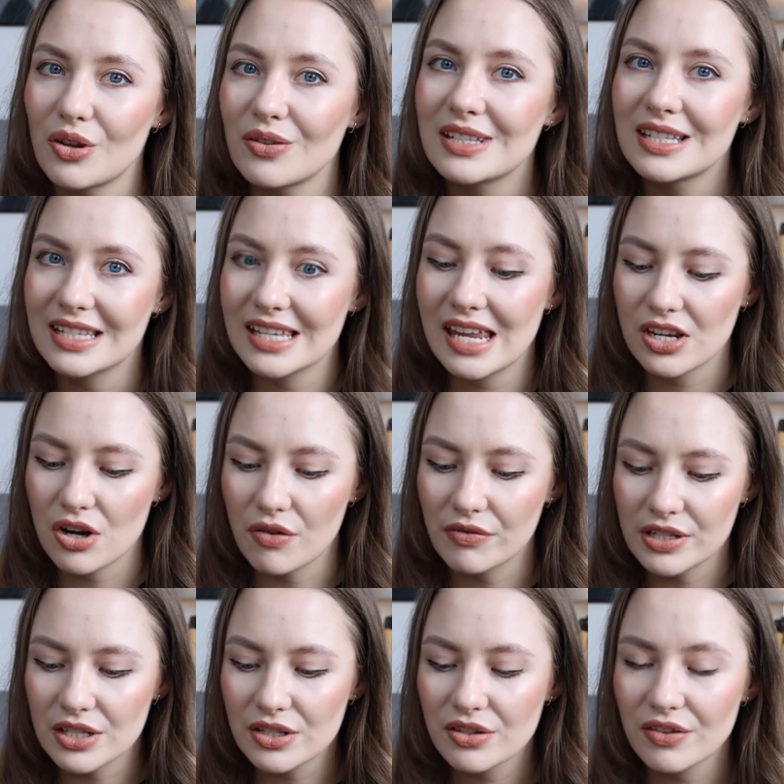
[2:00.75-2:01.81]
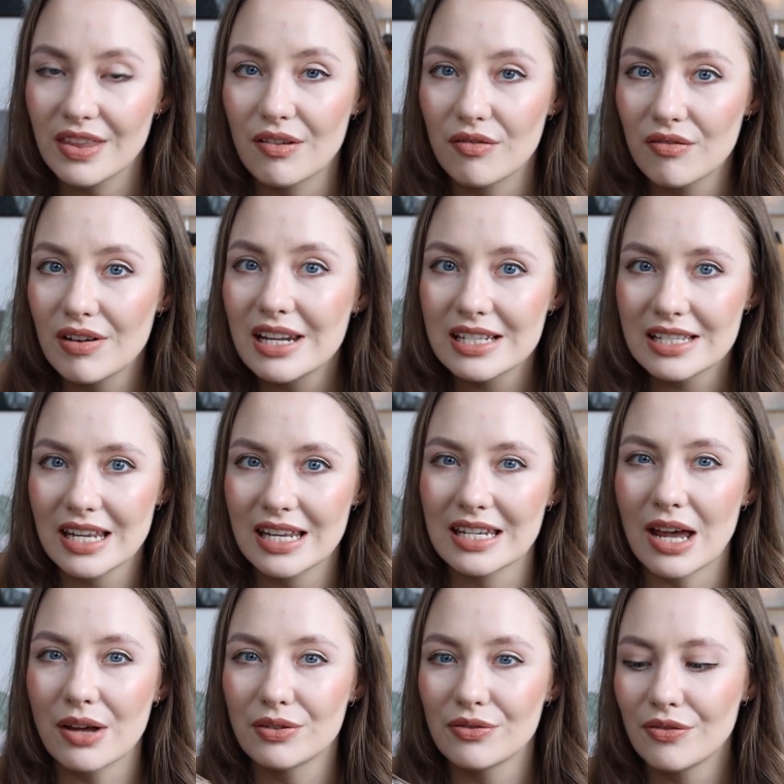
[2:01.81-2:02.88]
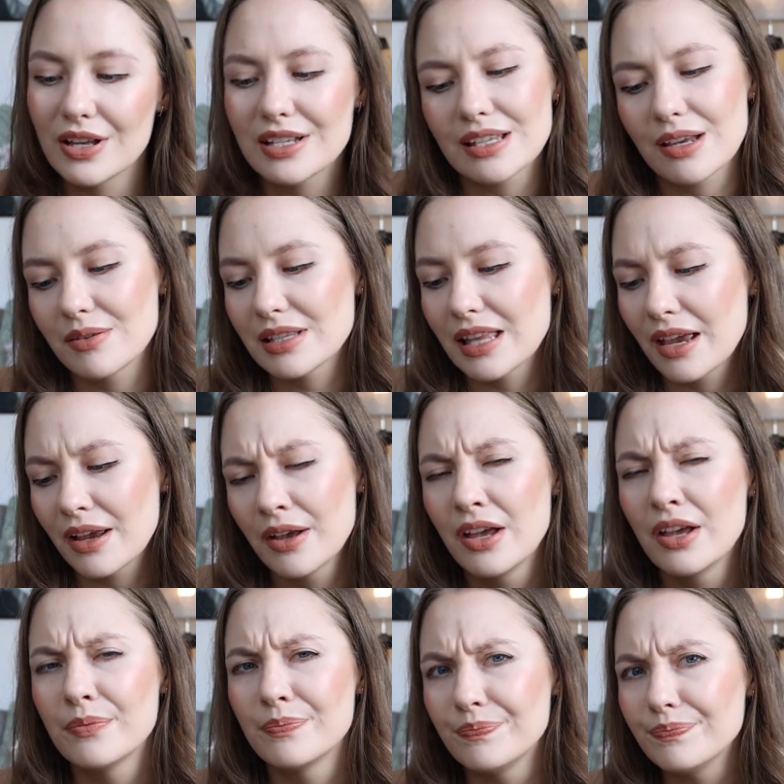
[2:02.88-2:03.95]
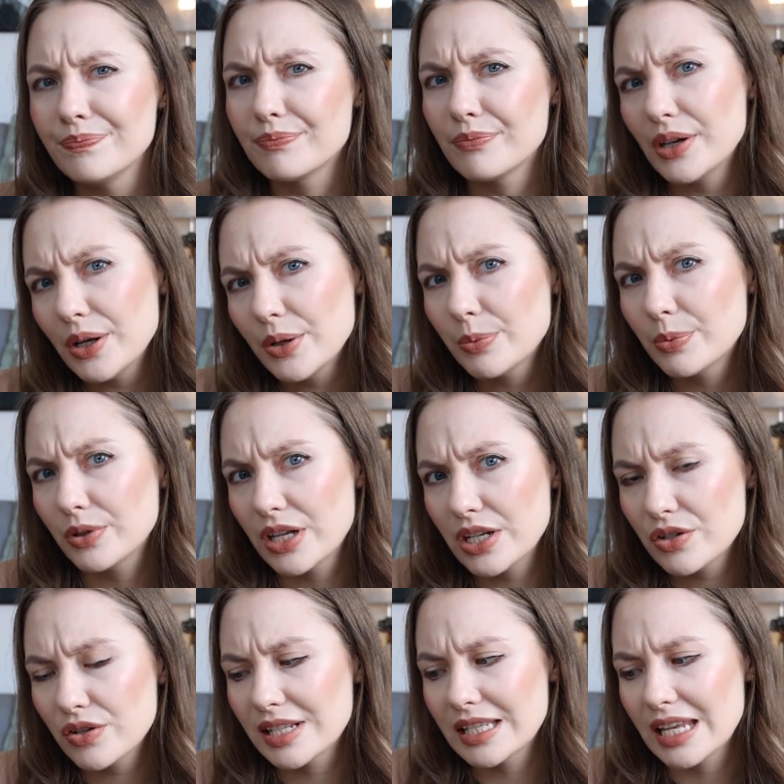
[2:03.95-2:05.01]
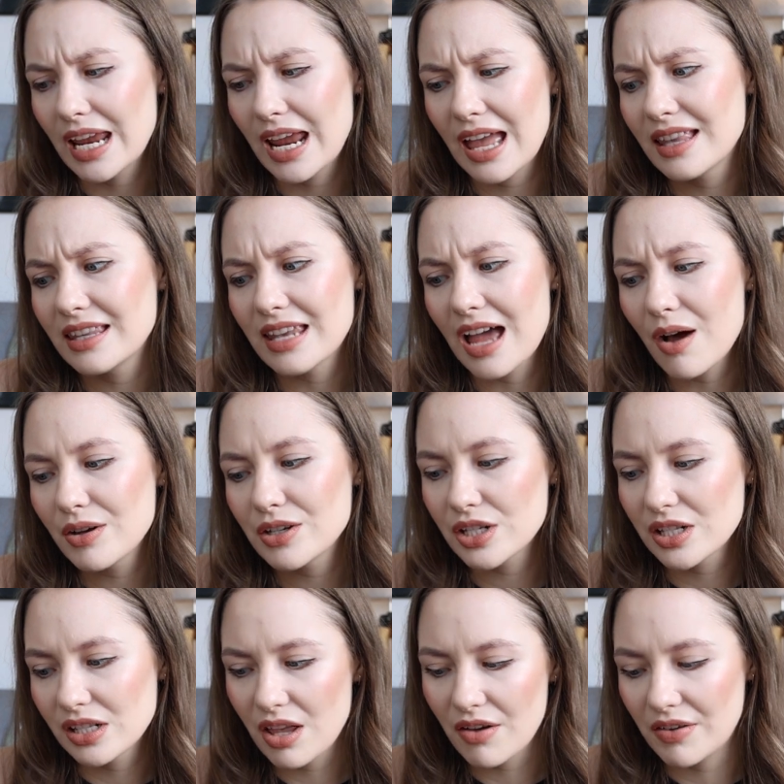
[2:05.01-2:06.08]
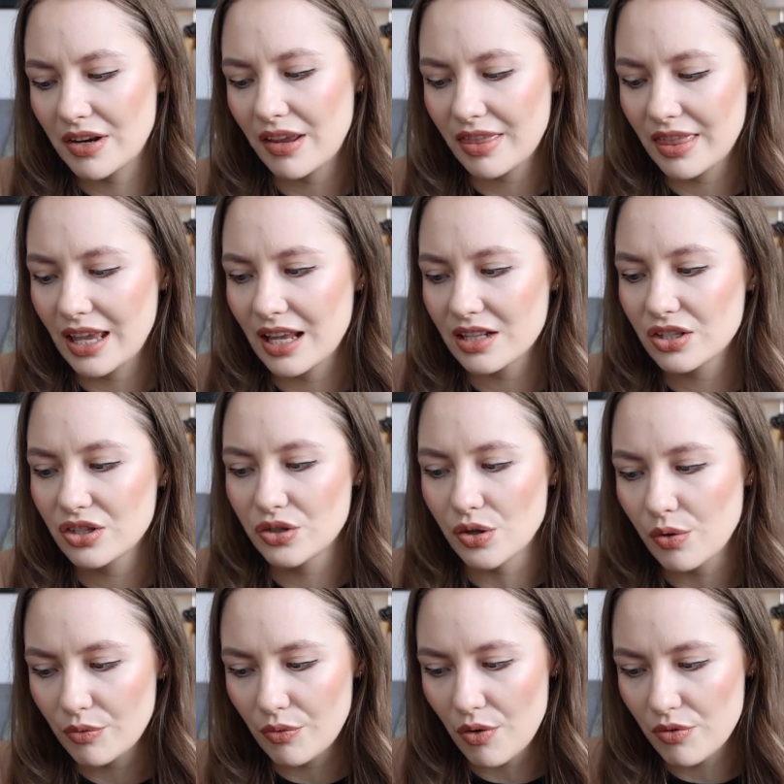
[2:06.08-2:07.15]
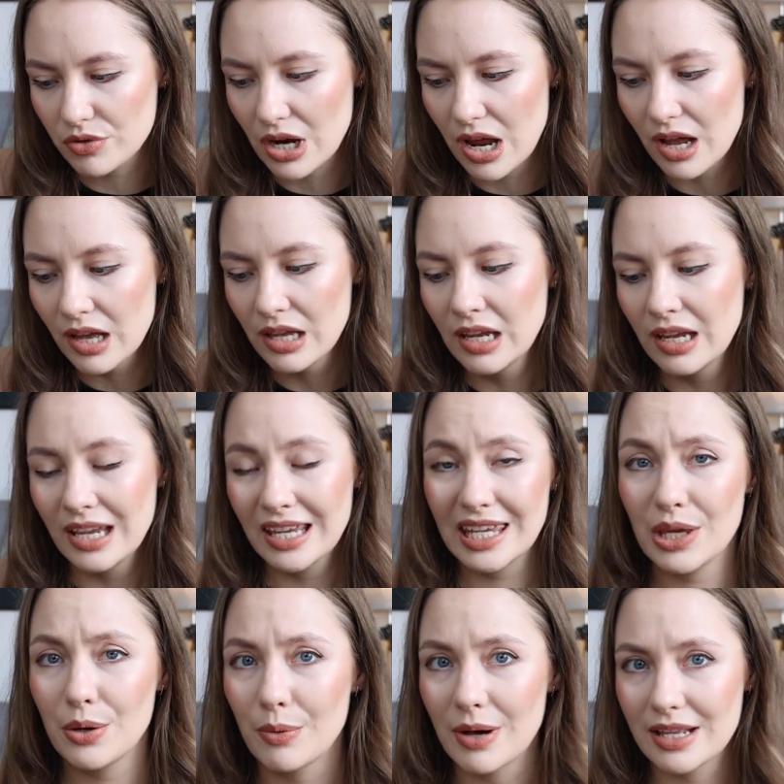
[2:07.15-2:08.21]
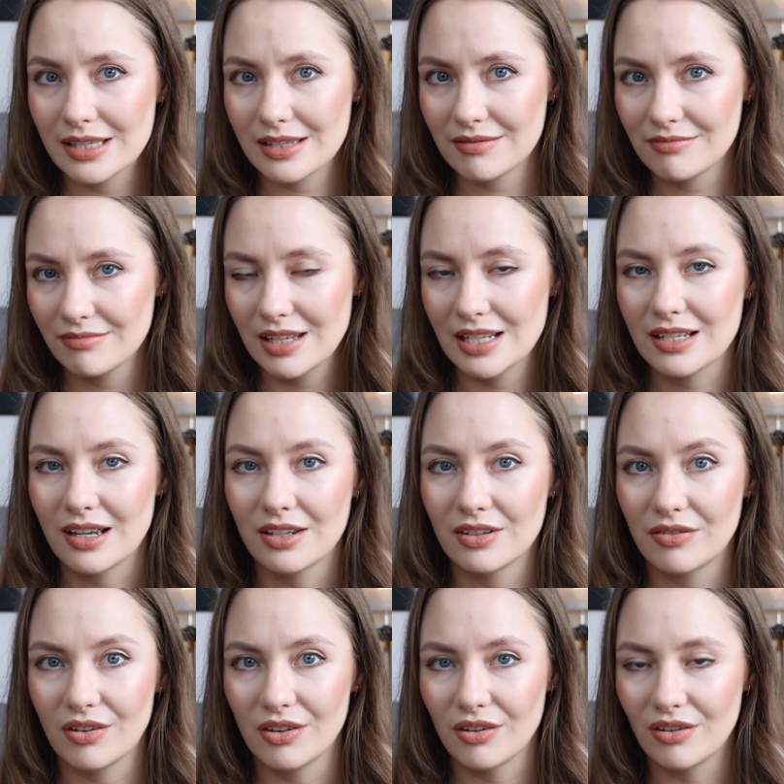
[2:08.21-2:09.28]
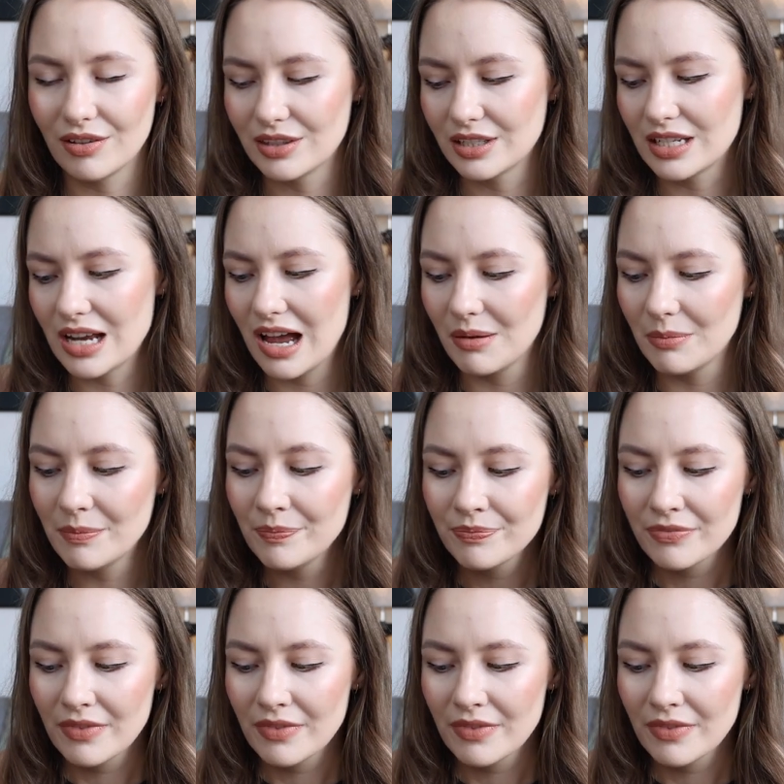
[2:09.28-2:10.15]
don't see it often, so they really stand out. First I was like, purple, interesting, and now I just love it. I think it's so Roja. He wears this kind of color all the time,